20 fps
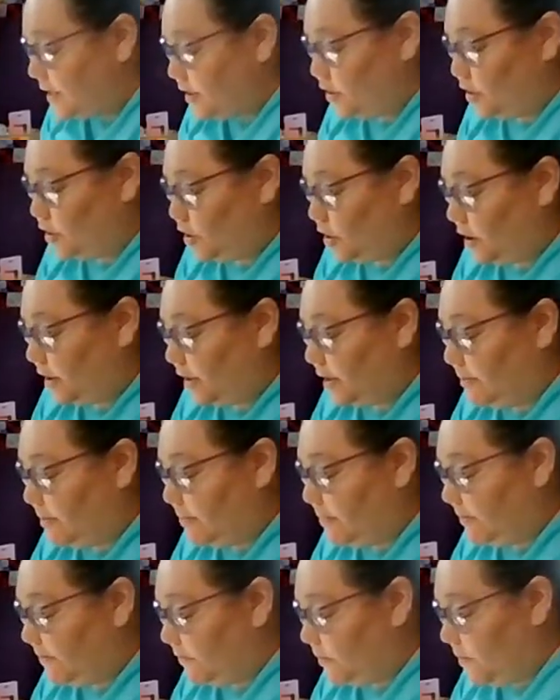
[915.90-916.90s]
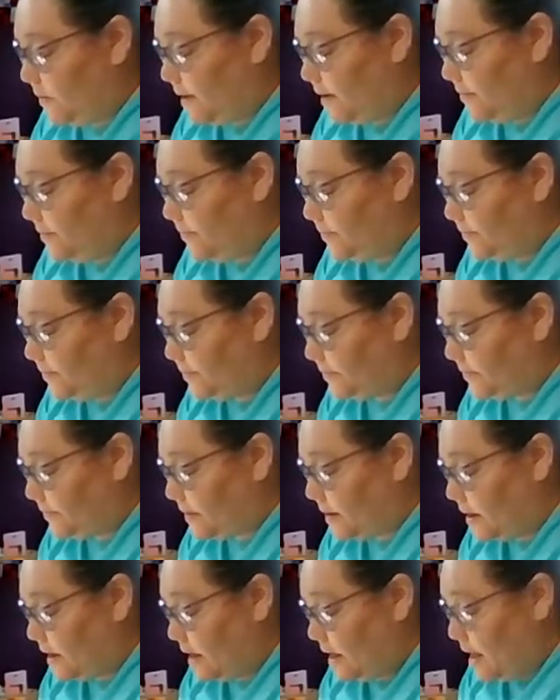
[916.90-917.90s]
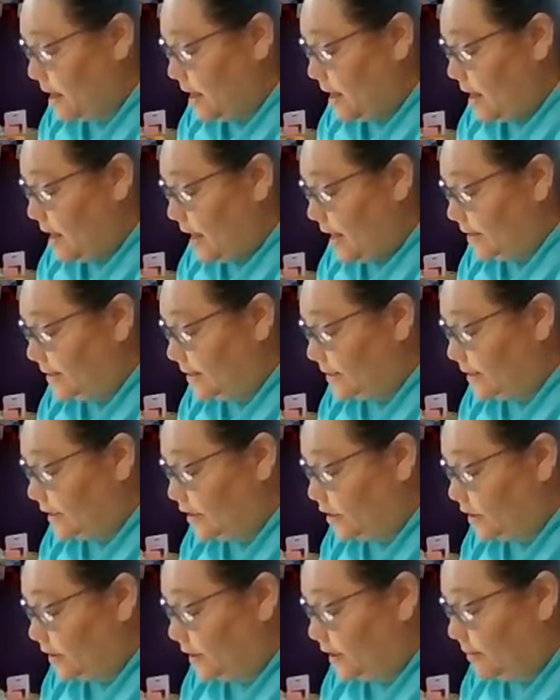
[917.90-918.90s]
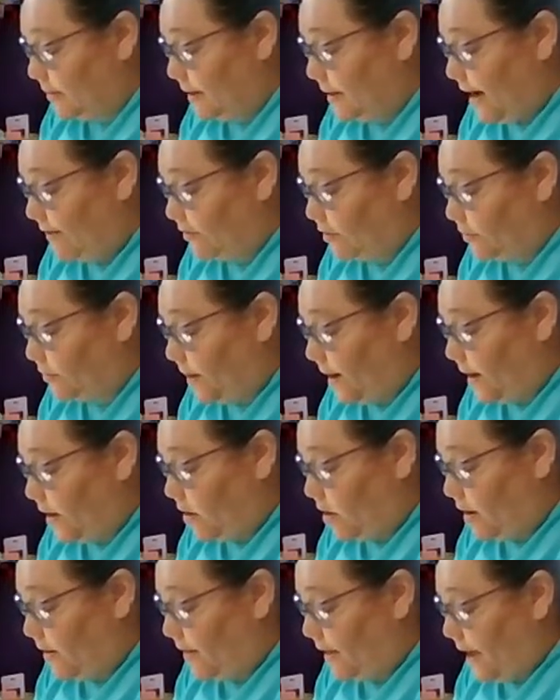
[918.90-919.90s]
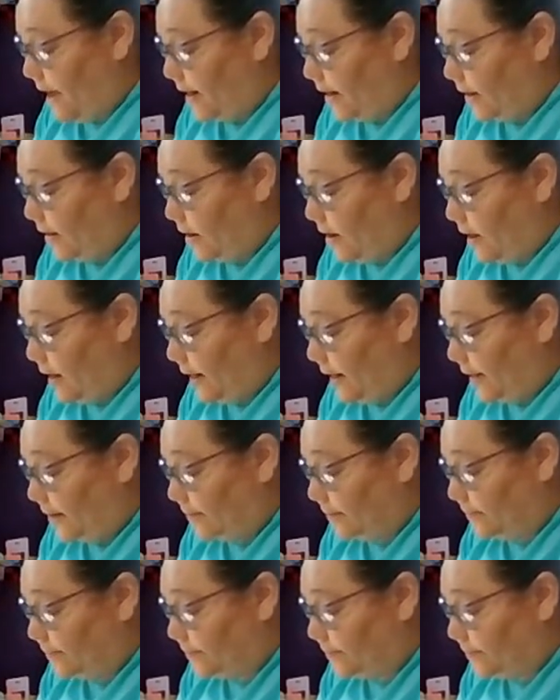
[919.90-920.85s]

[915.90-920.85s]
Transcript: So you start a little bit before, stitch a little bit after, right? On.